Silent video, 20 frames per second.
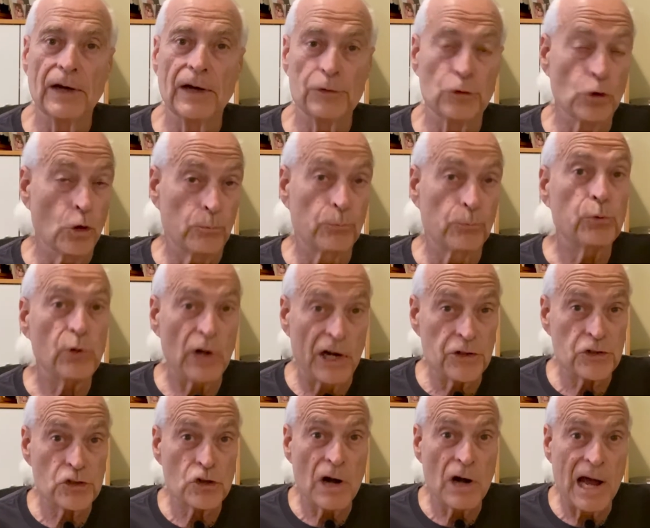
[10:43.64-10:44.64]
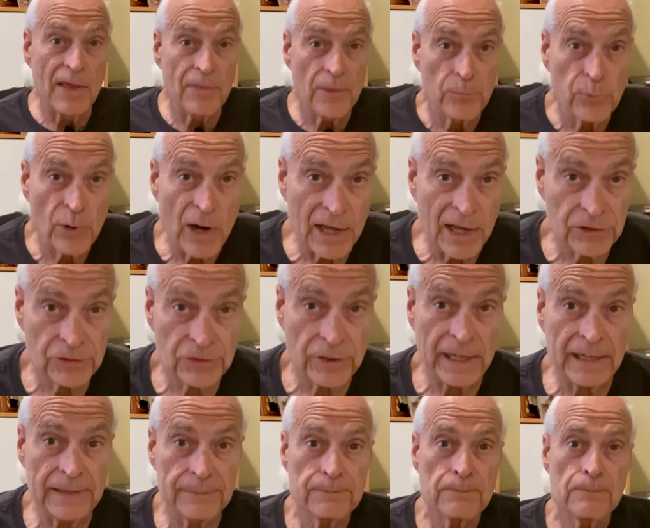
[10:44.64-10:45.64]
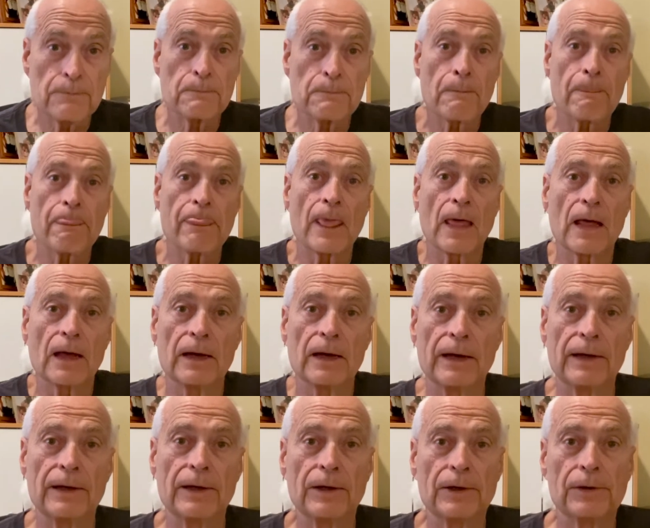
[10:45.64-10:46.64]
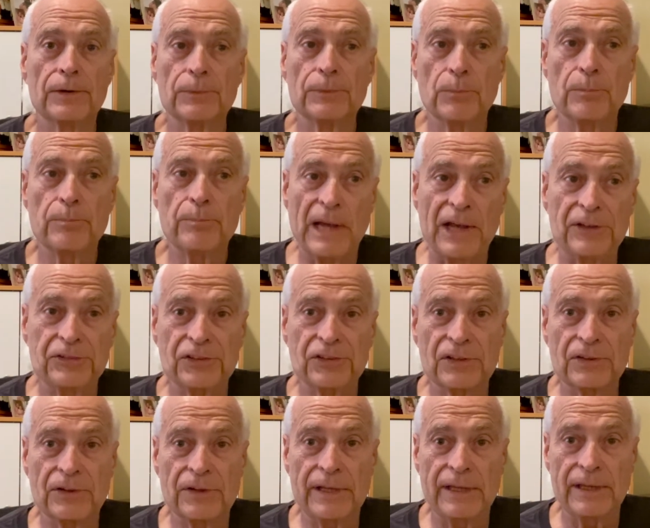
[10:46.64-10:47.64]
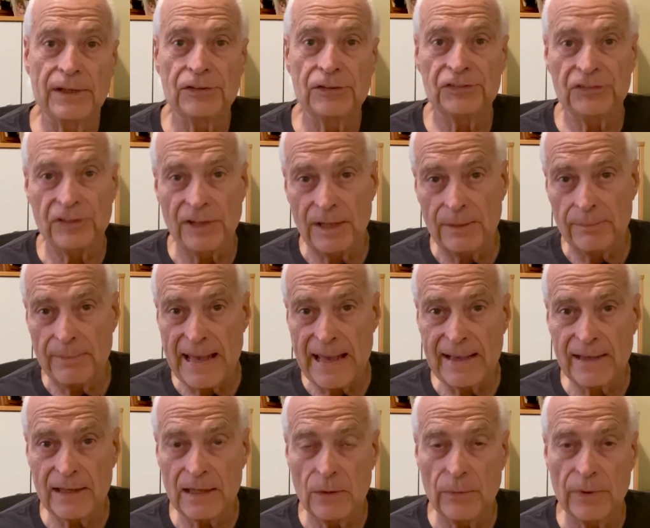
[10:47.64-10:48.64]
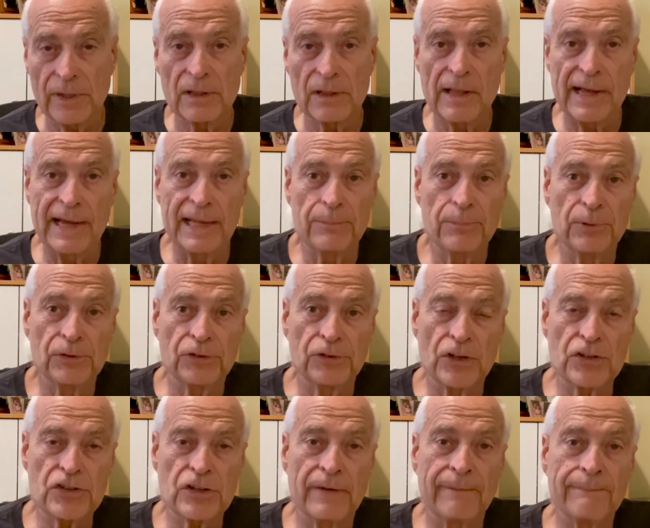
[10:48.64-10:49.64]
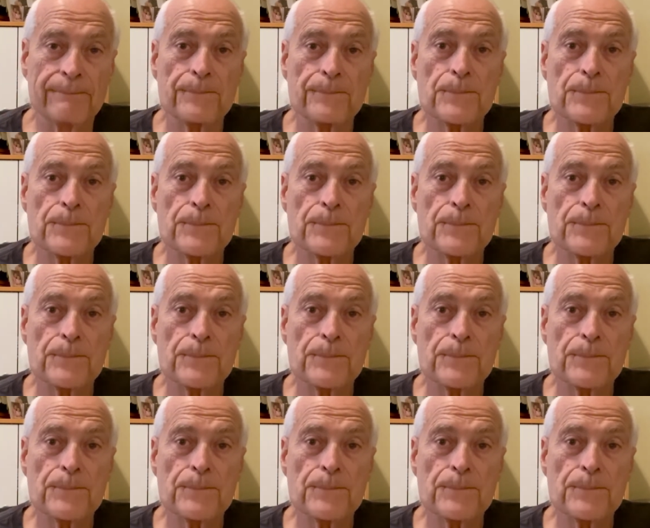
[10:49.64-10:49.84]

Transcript: no pressure on the prostate. Uh, Basically, sitting back in a reclined position,